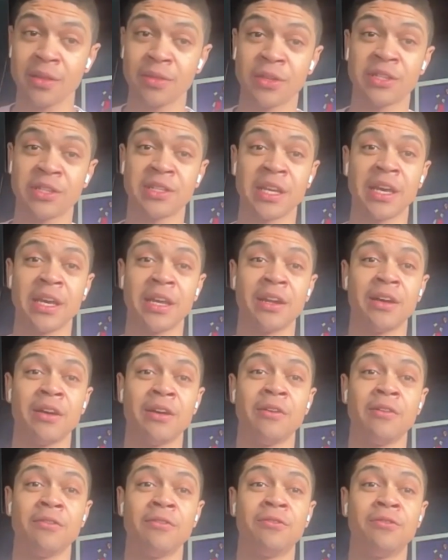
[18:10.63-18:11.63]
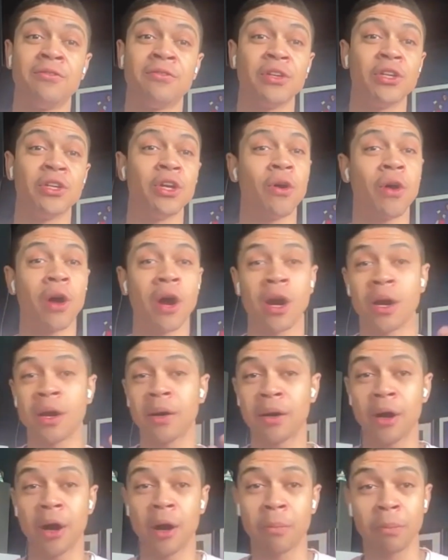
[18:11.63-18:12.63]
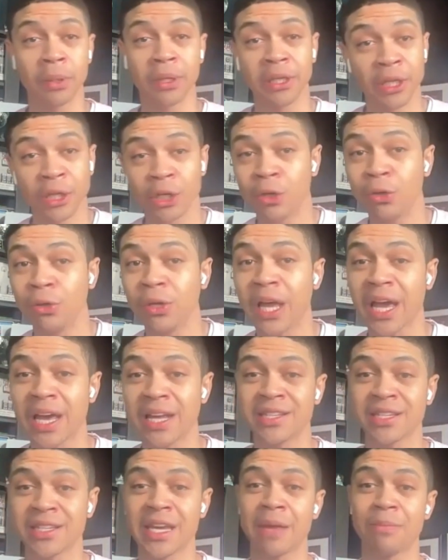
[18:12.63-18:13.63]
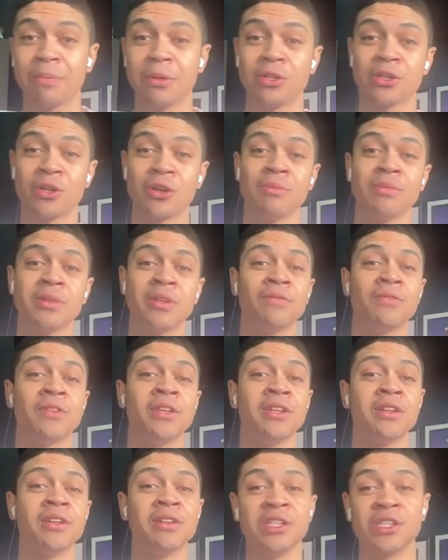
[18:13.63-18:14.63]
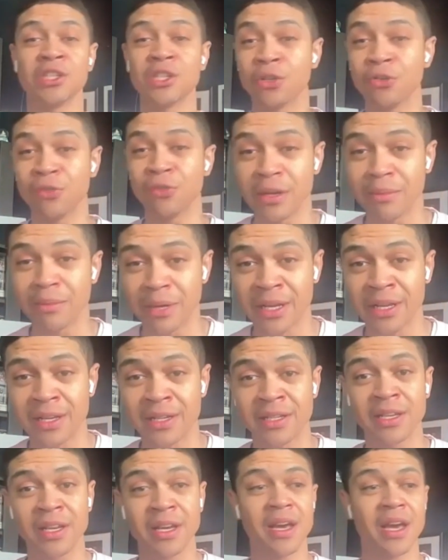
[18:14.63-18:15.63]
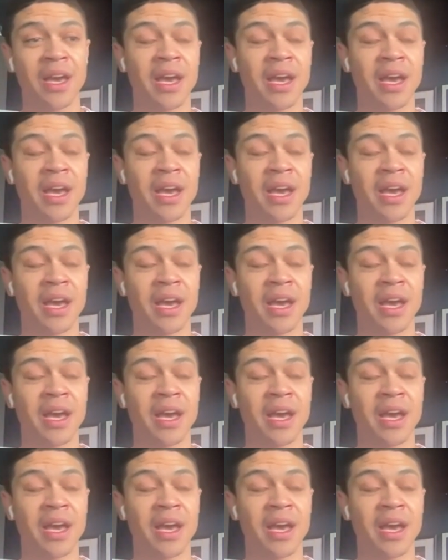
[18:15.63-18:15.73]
the state of our political landscape in terms of the disagreement